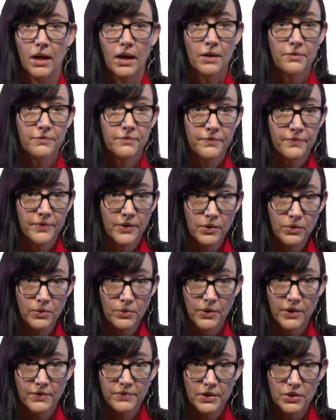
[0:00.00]
A
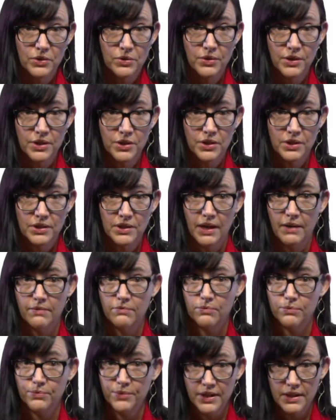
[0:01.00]
few of these traditions have
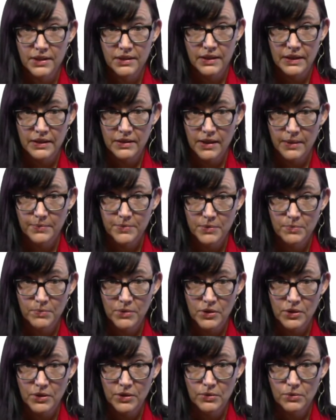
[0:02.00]
recently adopted
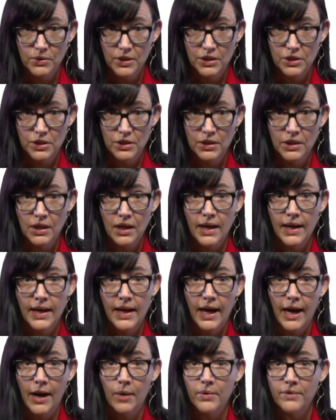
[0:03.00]
music notation.
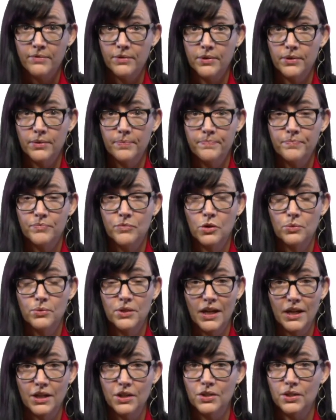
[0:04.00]
However,
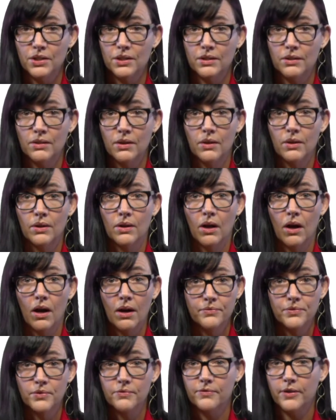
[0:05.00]
notation
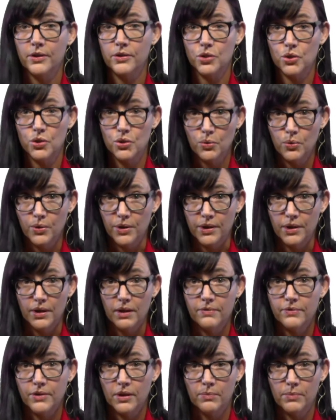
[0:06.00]
often falls short
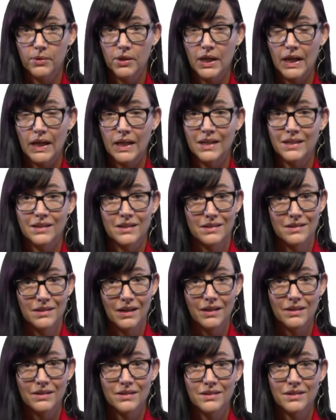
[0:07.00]
of communicating the
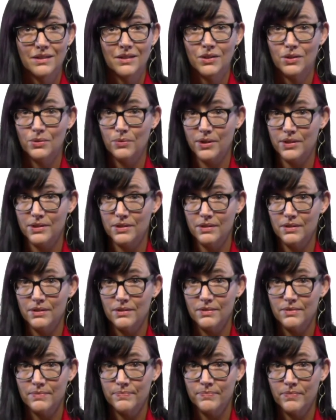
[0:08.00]
stylistic
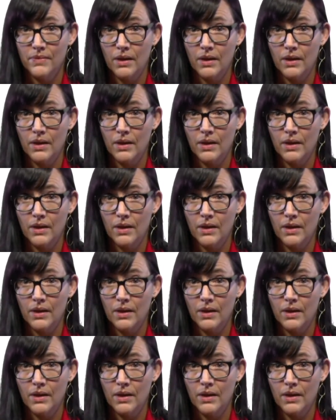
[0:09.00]
nuances.